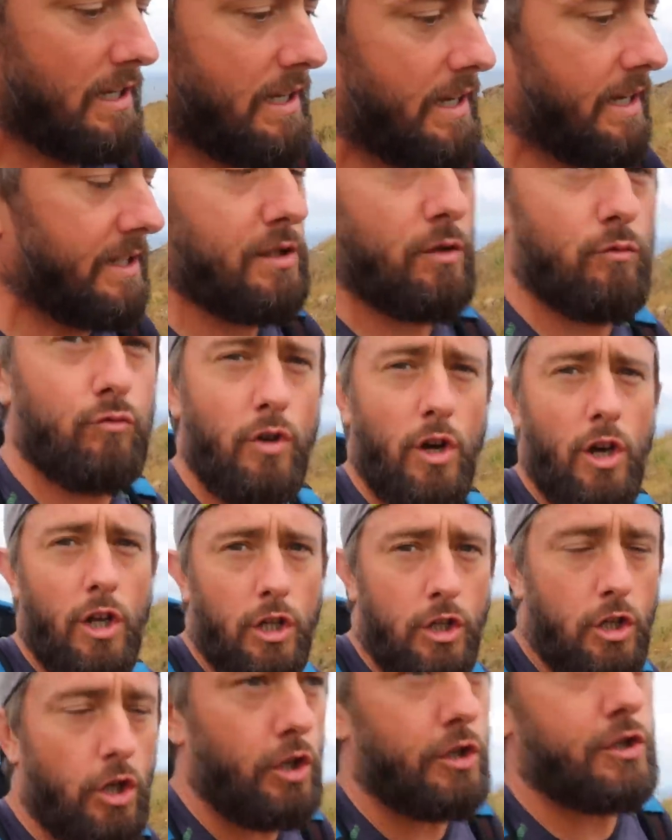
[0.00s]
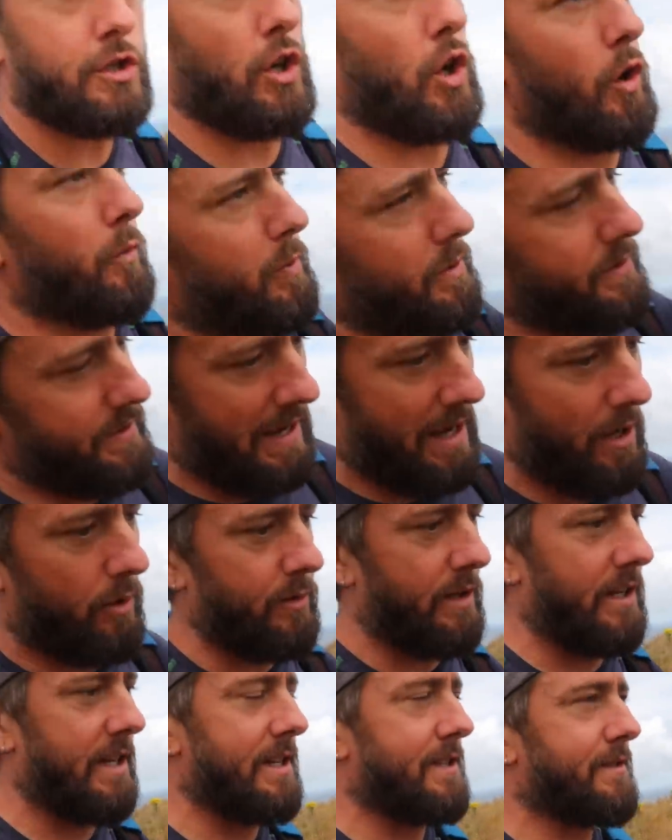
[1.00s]
It's a roller coaster up and
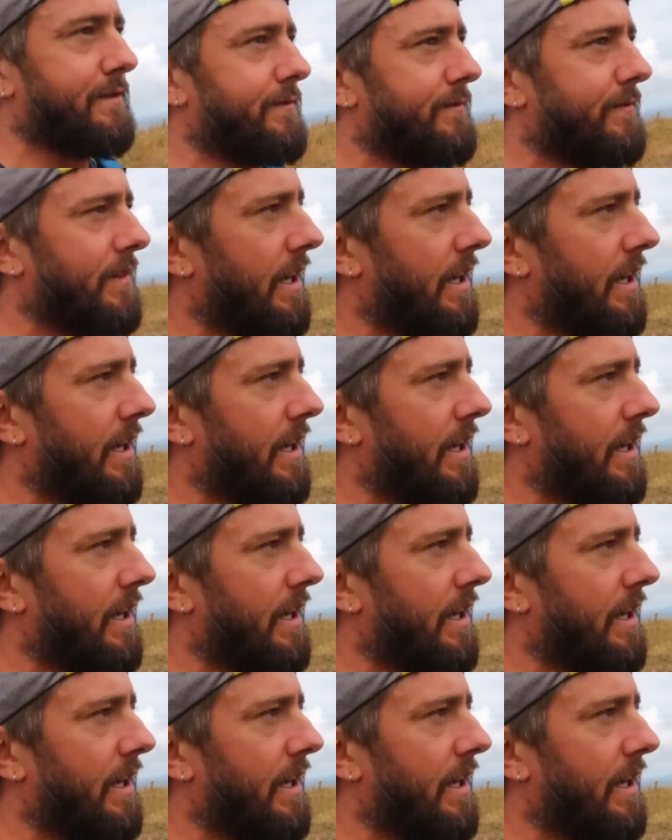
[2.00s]
down these